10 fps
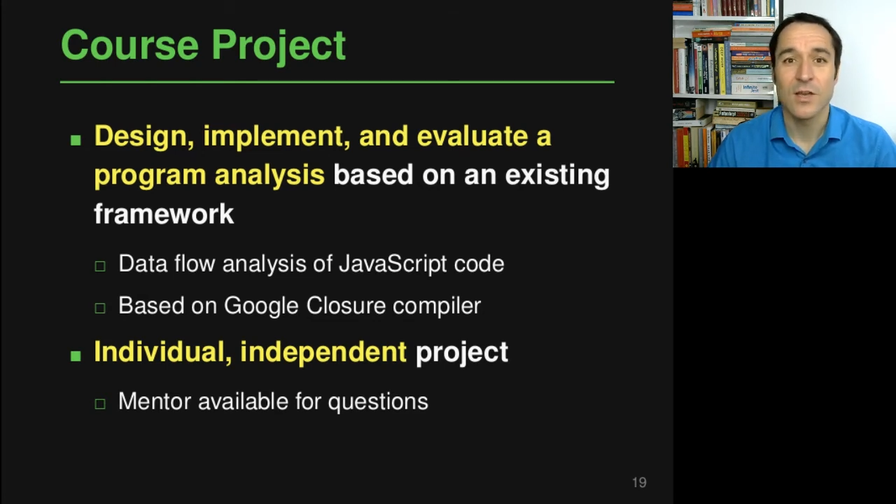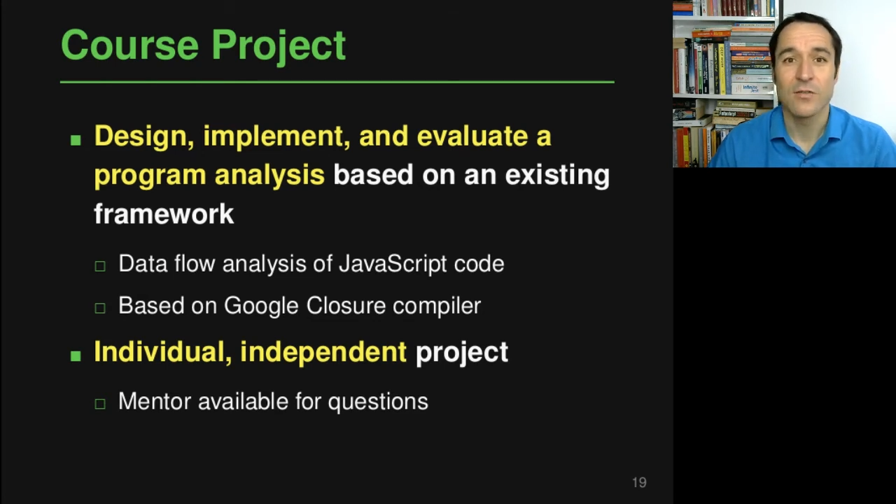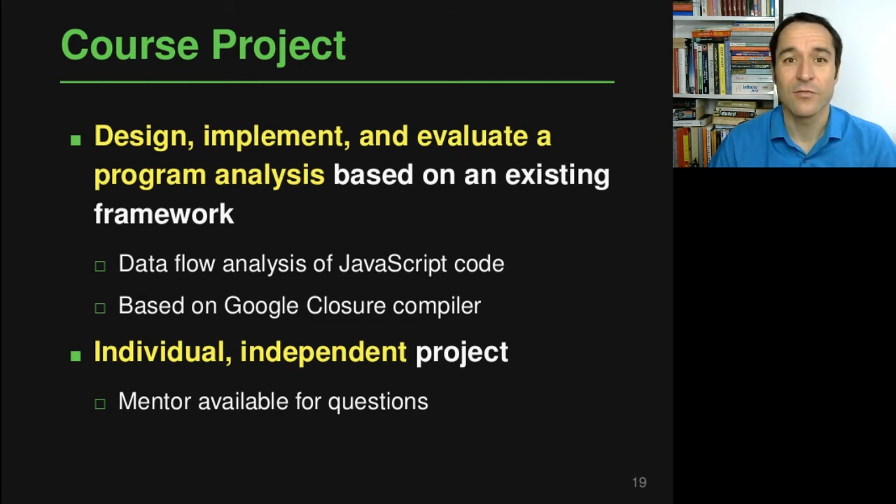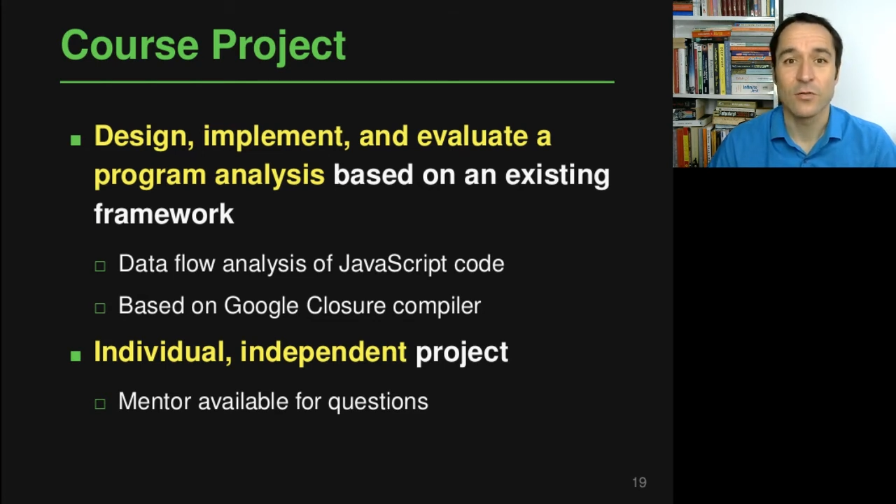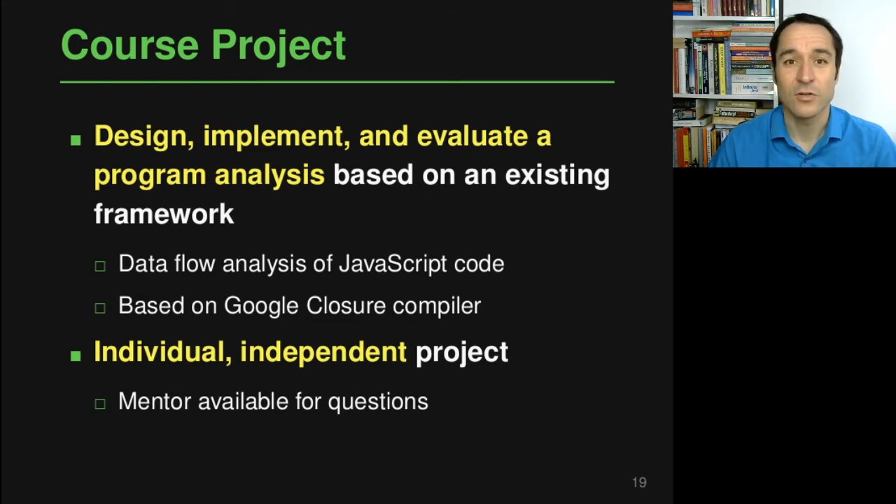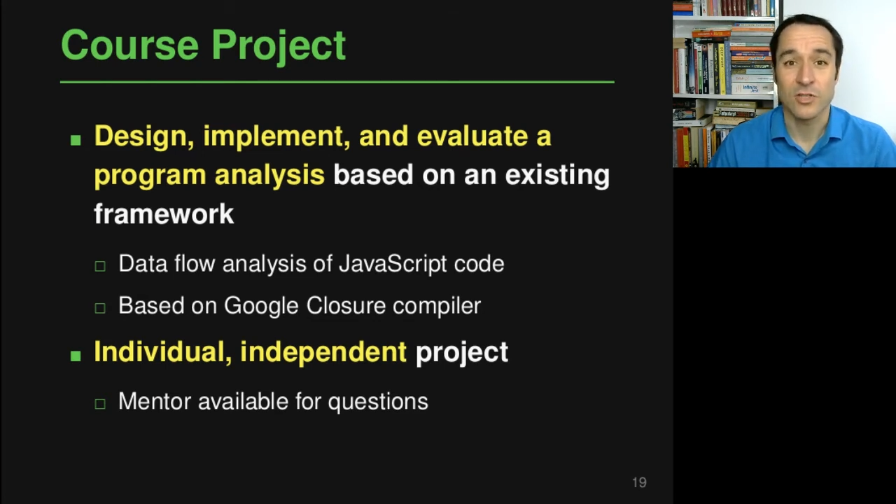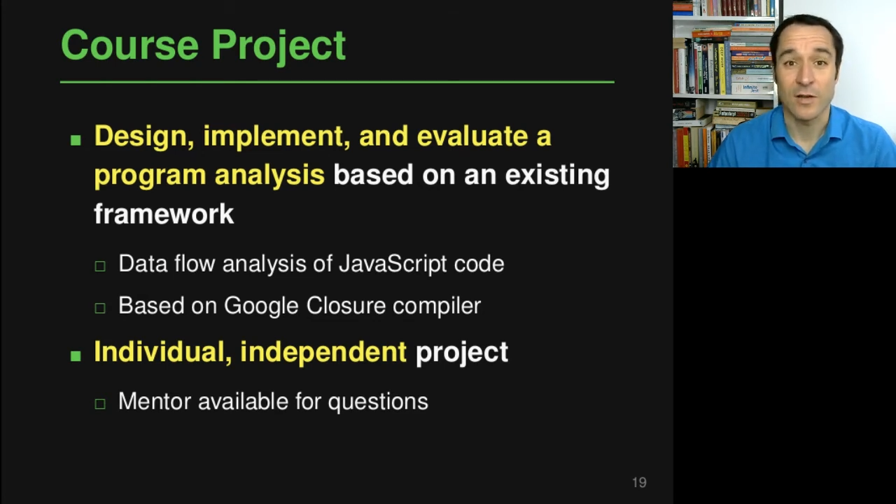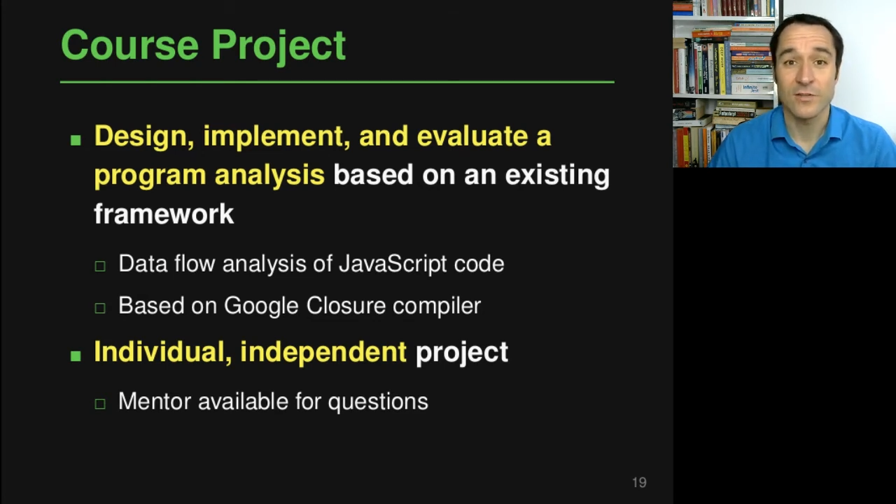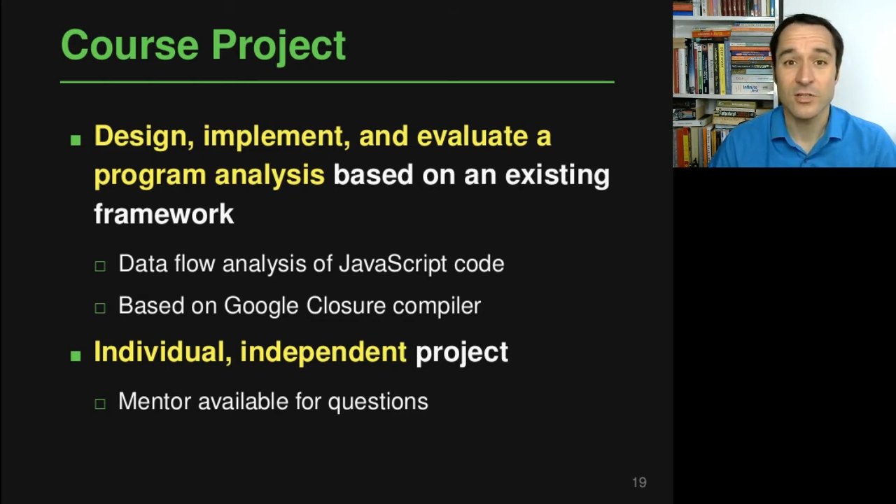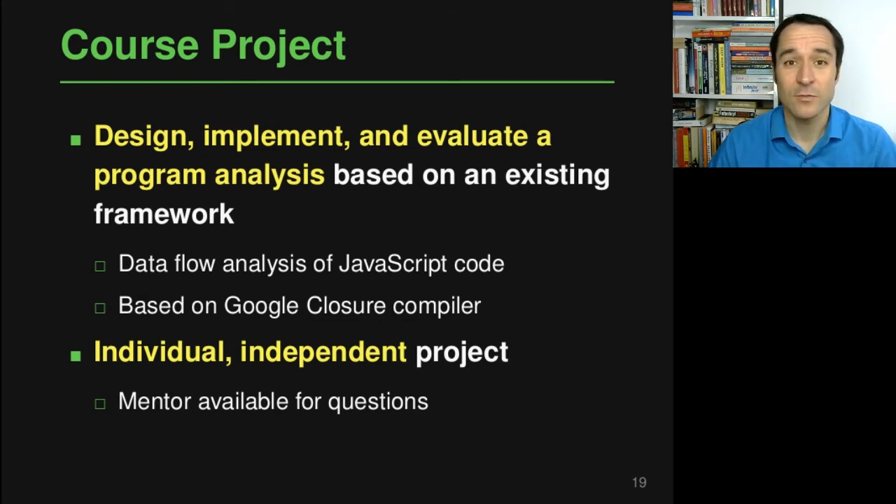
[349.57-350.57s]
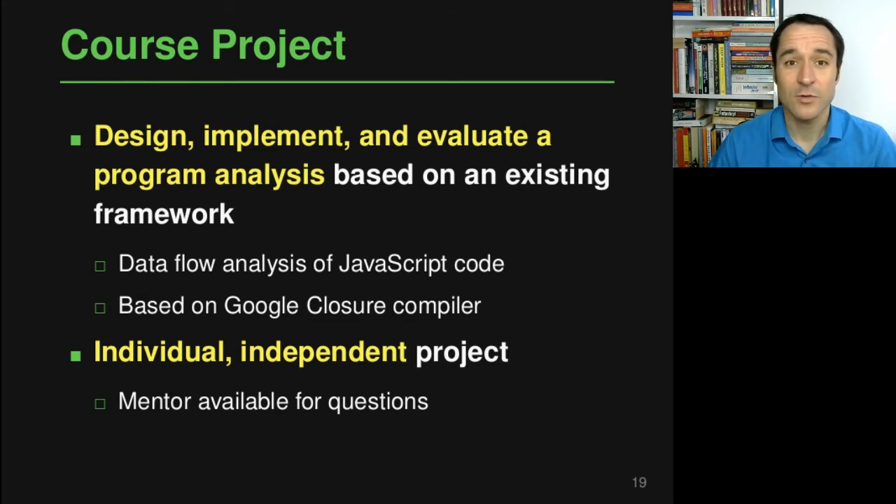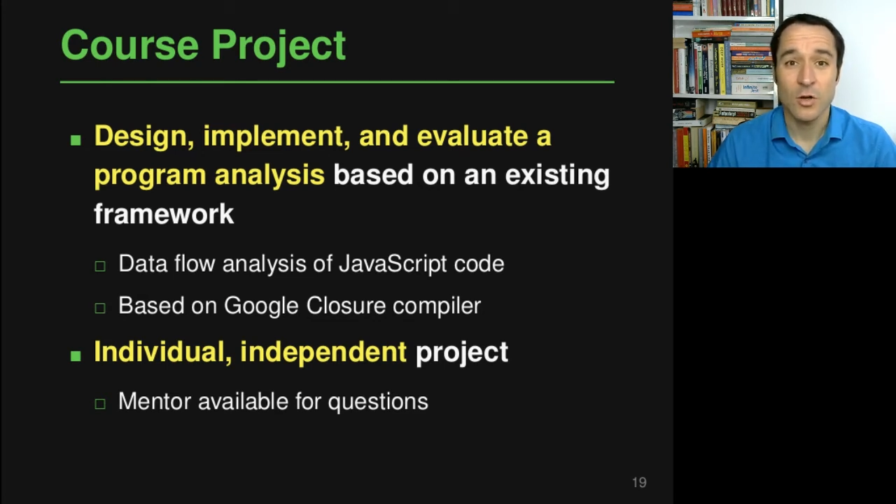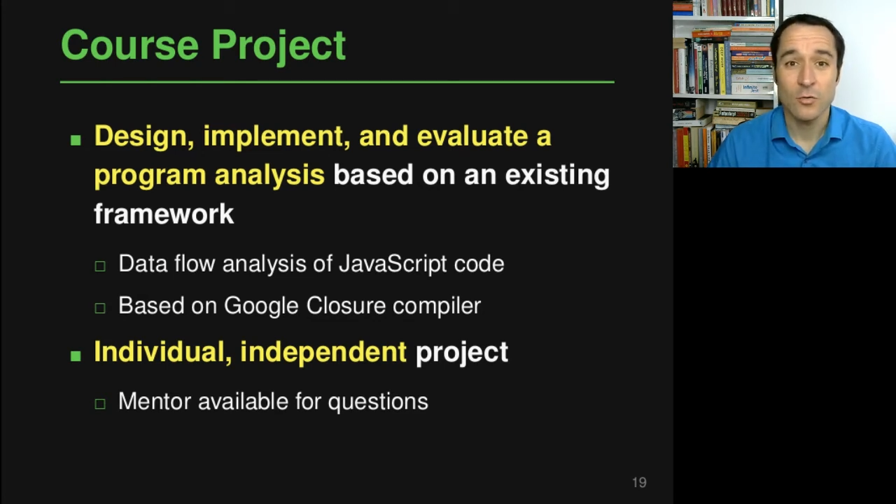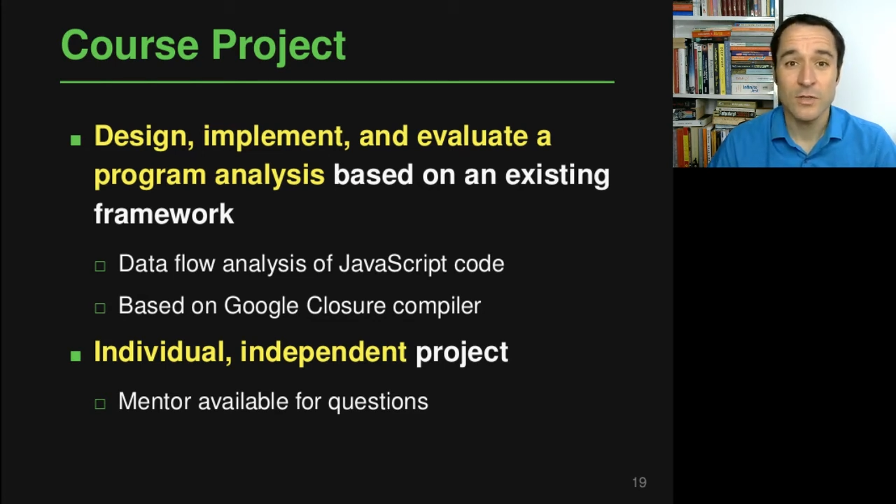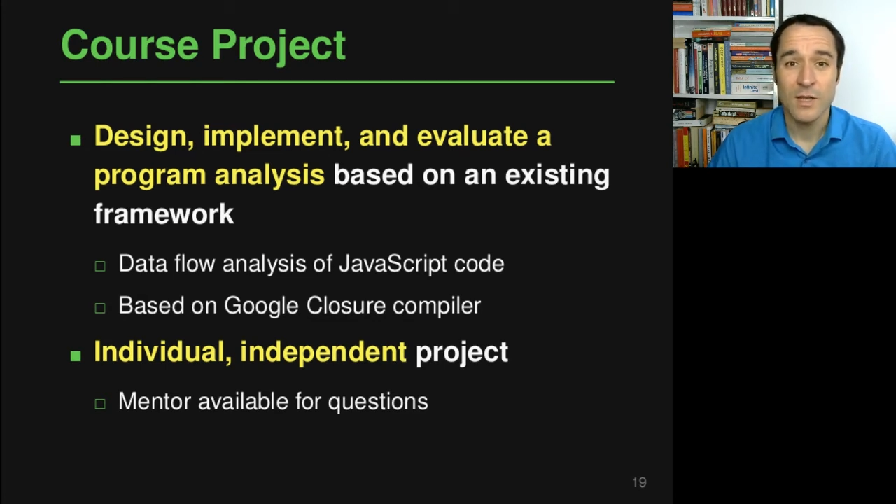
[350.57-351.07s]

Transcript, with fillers: for JavaScript code,